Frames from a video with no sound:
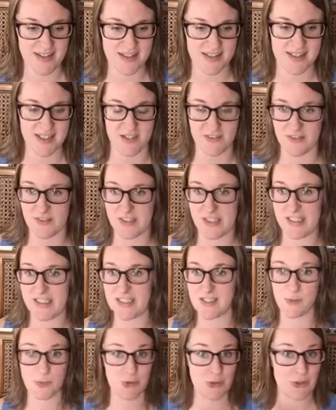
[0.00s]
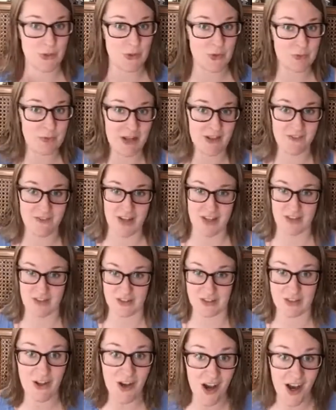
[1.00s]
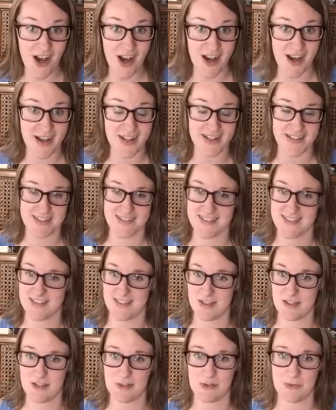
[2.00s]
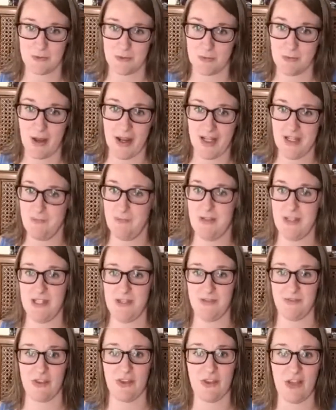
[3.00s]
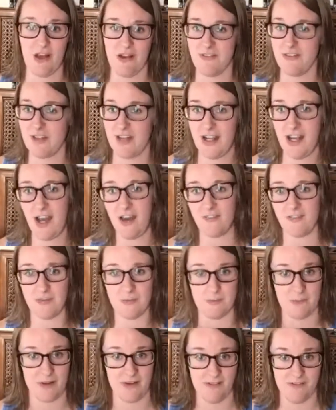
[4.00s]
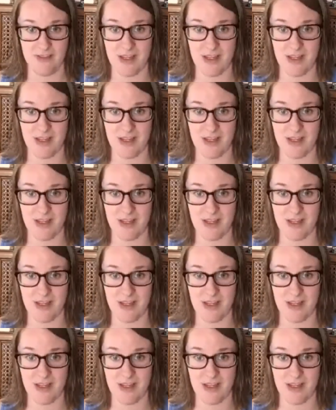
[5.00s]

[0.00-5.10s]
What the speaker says: It definitely has renewed my faith in God. It's, you know, reminding me of the love that I have from my